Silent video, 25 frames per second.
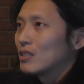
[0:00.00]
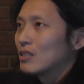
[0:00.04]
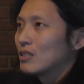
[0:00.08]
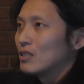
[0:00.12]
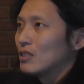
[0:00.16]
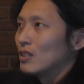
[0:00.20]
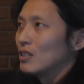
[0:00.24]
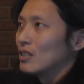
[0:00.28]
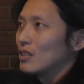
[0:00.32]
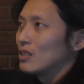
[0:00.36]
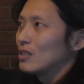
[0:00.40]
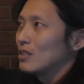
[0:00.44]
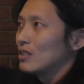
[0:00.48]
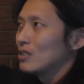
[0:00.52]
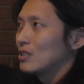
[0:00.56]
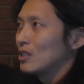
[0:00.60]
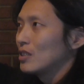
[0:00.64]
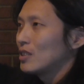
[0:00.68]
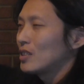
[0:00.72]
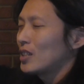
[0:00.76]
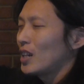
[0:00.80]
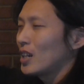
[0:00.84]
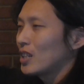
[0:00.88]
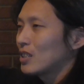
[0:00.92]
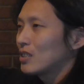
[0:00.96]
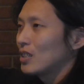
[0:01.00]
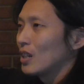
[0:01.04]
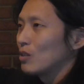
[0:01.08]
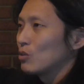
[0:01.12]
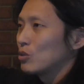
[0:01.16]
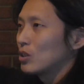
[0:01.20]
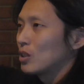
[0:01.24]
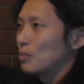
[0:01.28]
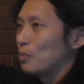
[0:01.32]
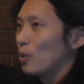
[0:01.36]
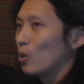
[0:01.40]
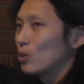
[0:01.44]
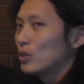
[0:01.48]
this text that
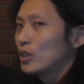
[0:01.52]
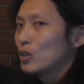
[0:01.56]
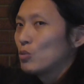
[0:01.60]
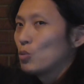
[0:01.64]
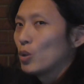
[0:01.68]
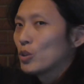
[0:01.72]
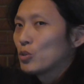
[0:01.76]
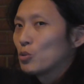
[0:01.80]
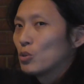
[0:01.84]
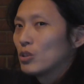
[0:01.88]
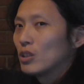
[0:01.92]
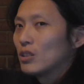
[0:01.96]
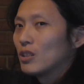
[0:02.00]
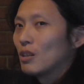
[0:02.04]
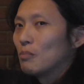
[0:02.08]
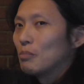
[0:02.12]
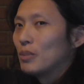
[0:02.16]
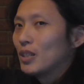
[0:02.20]
supposedly was written in